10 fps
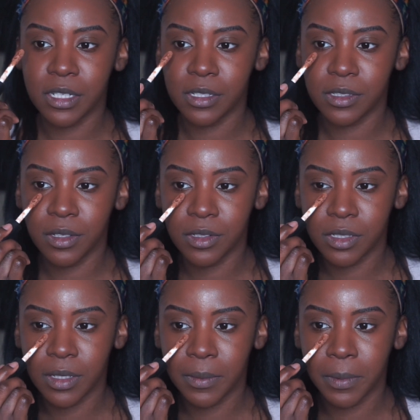I'll still
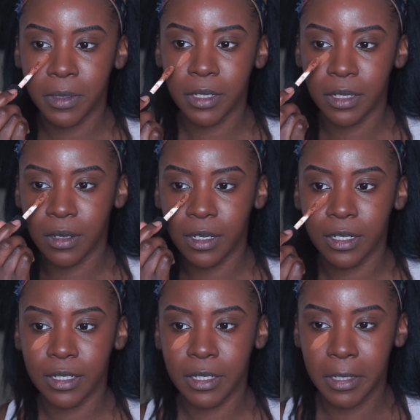just like put it
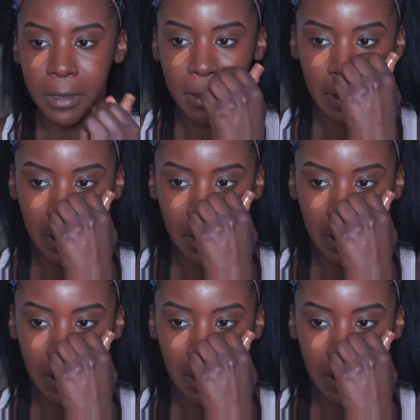on here,